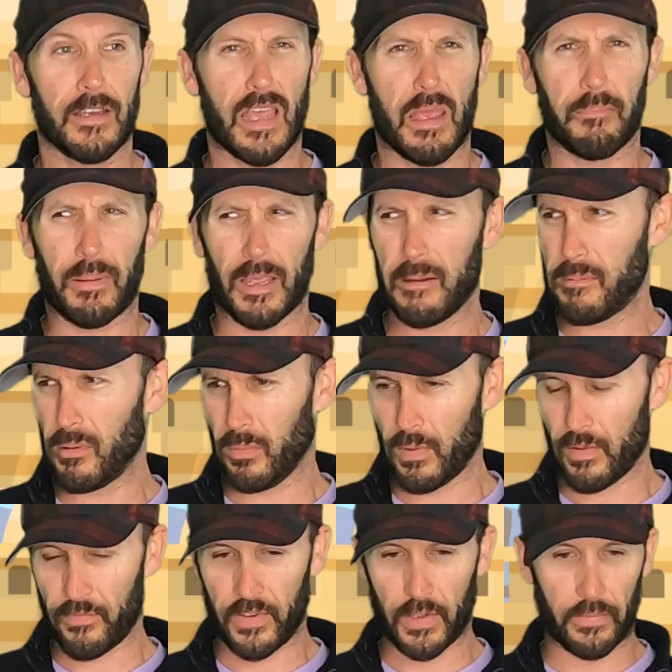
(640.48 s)
And people
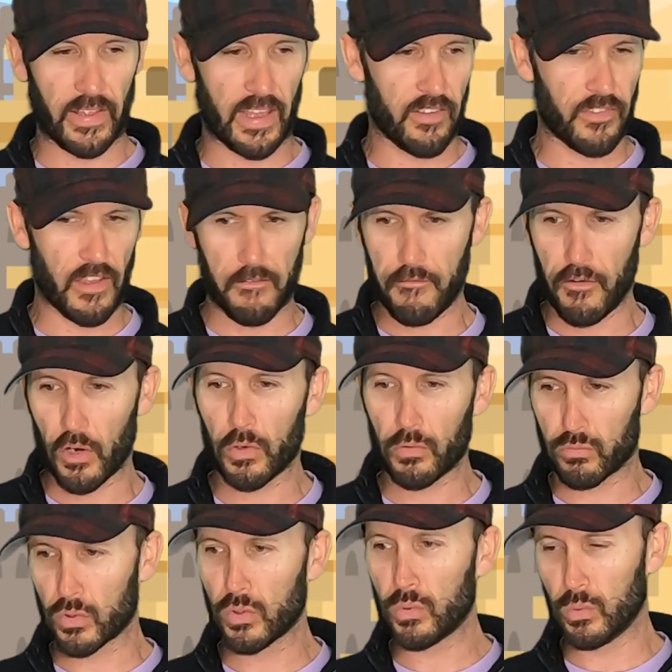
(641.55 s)
feel that if they follow
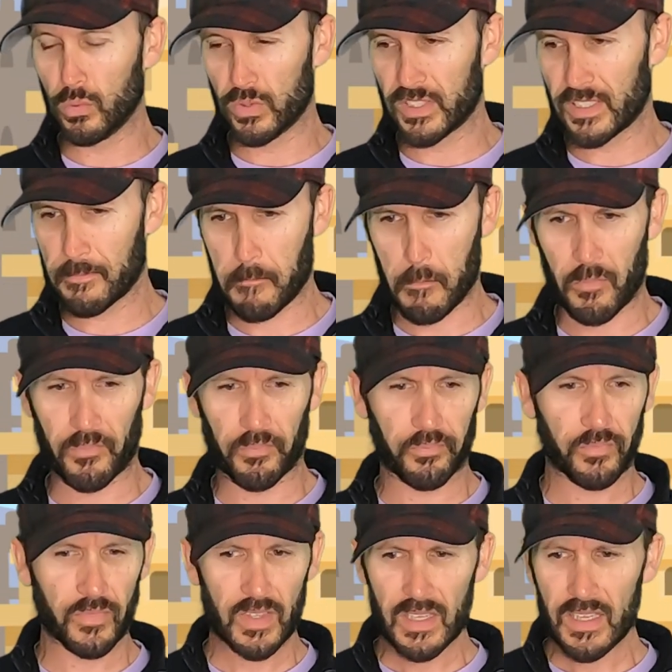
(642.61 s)
rules,
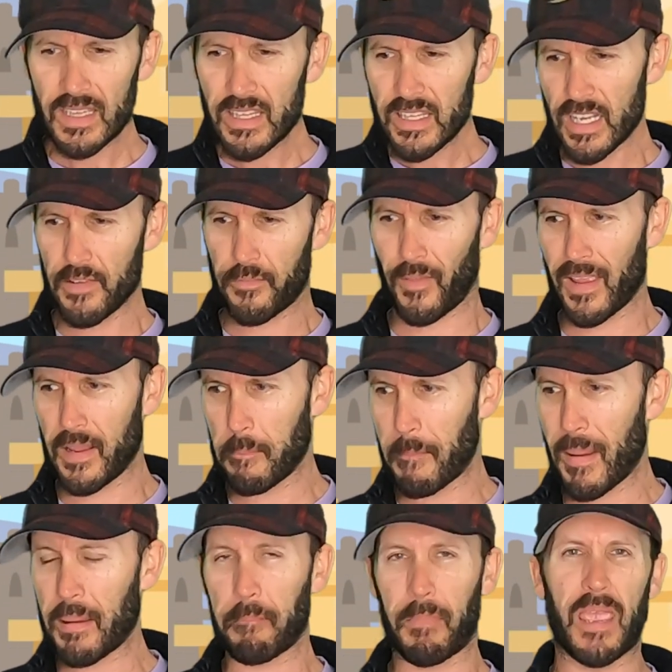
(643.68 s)
if they
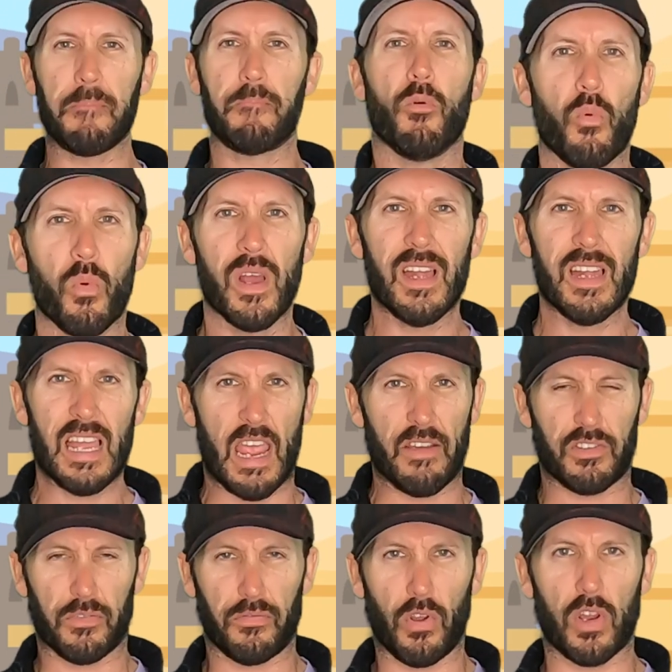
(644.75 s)
make people have
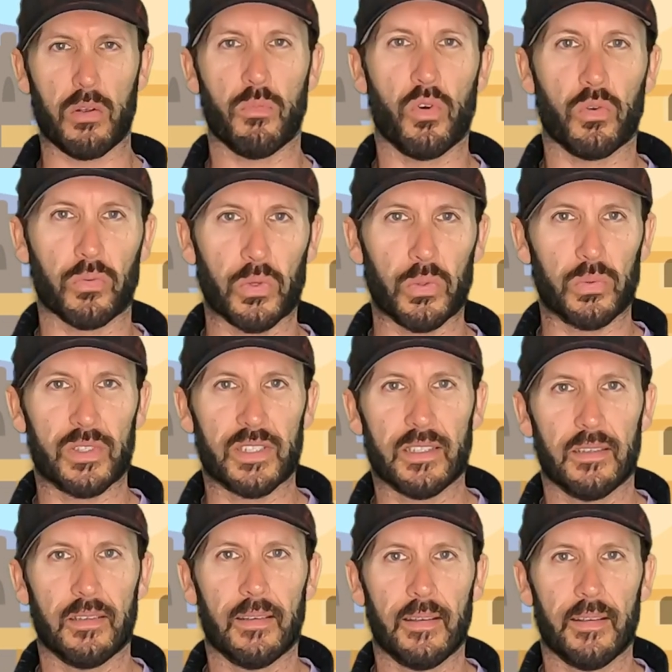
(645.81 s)
to follow more rules,
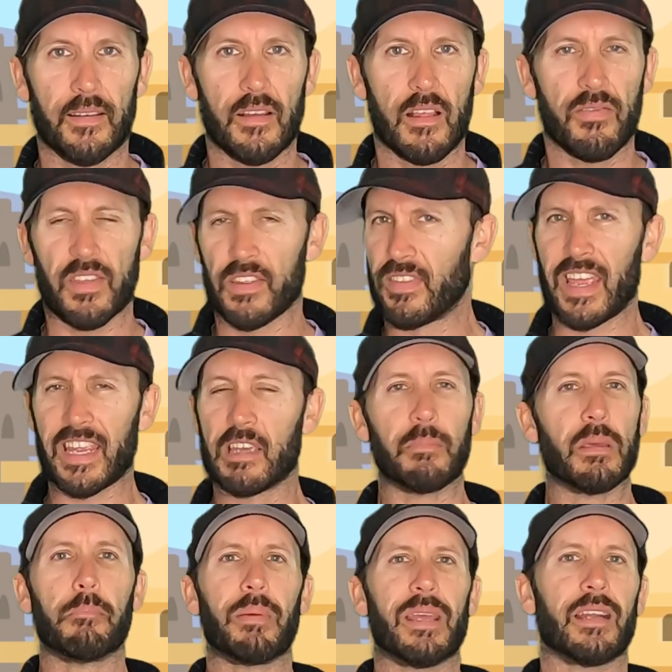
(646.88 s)
then they can
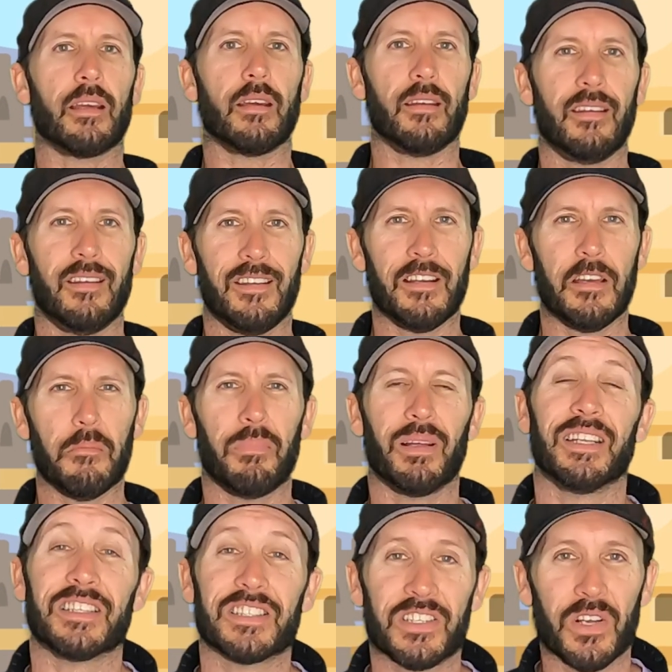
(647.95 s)
be better. But
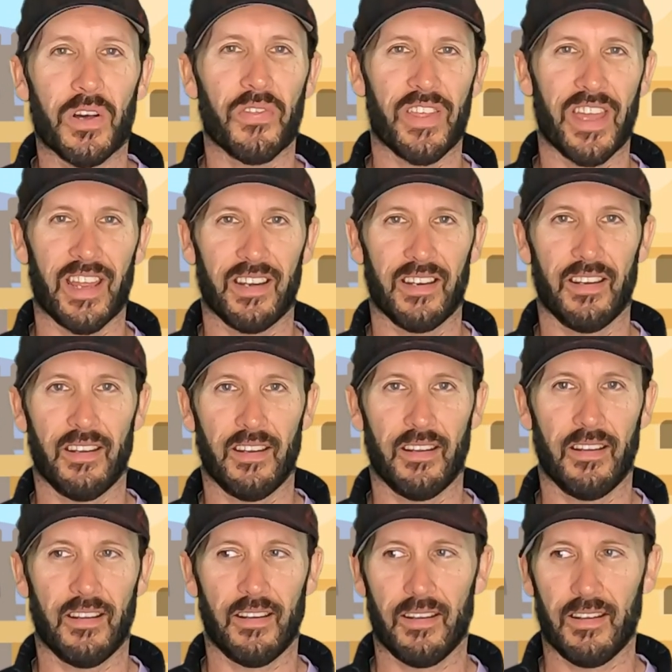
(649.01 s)
it's not that.
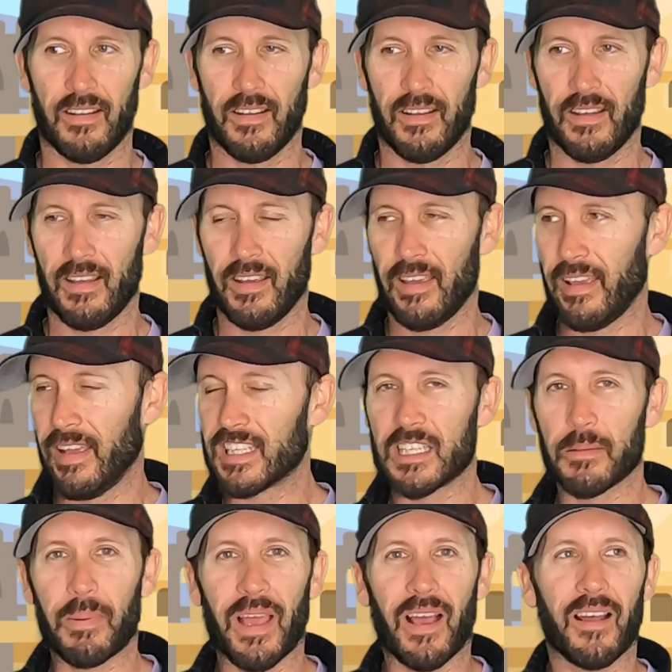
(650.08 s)
It's
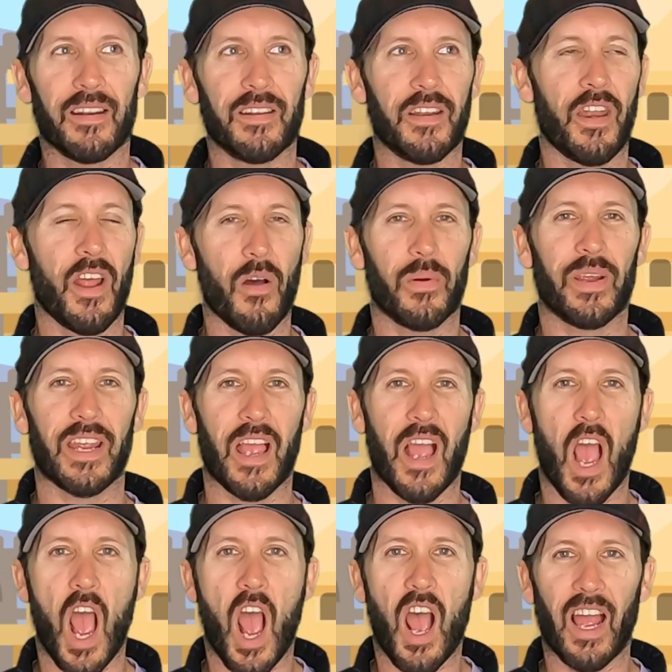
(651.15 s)
about knowing
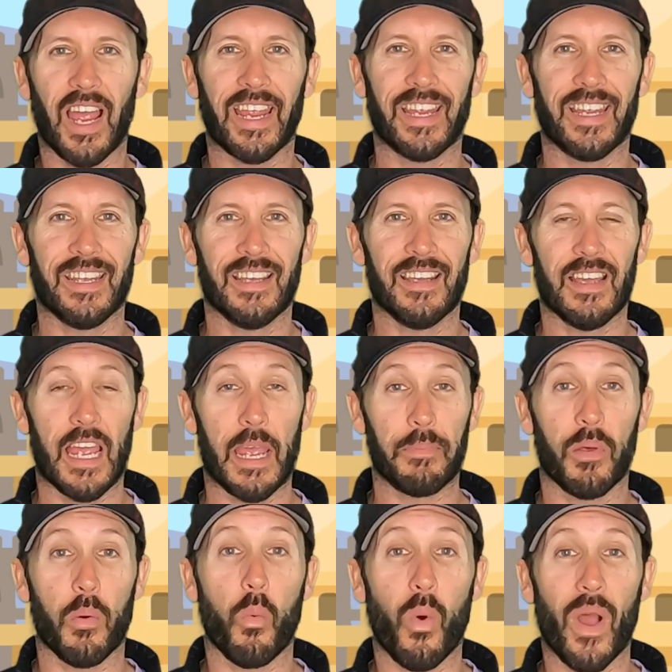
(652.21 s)
I am
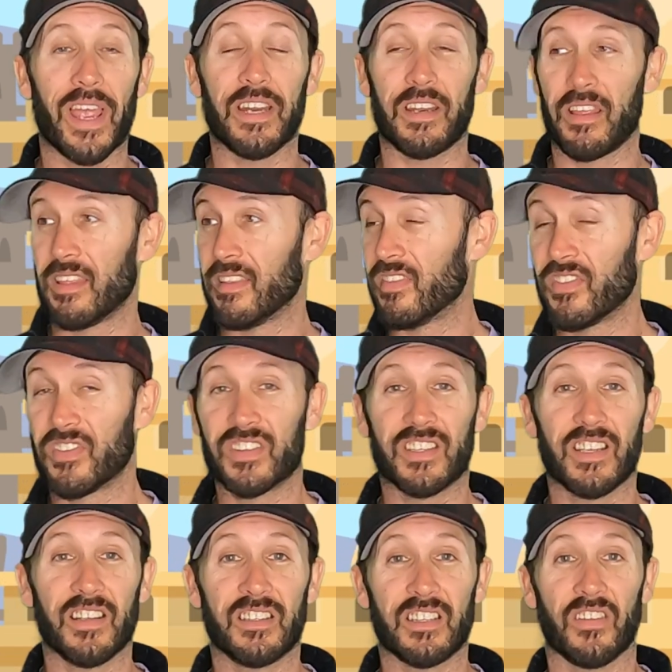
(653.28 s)
the way
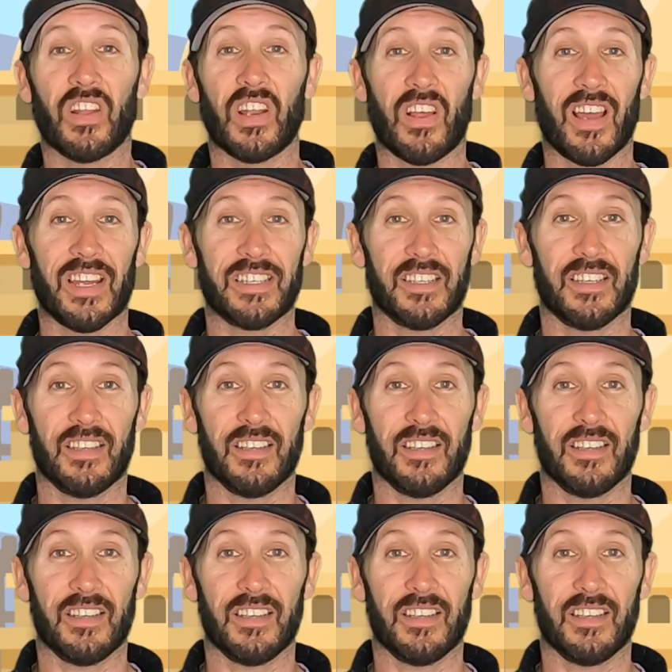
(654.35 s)
to the light.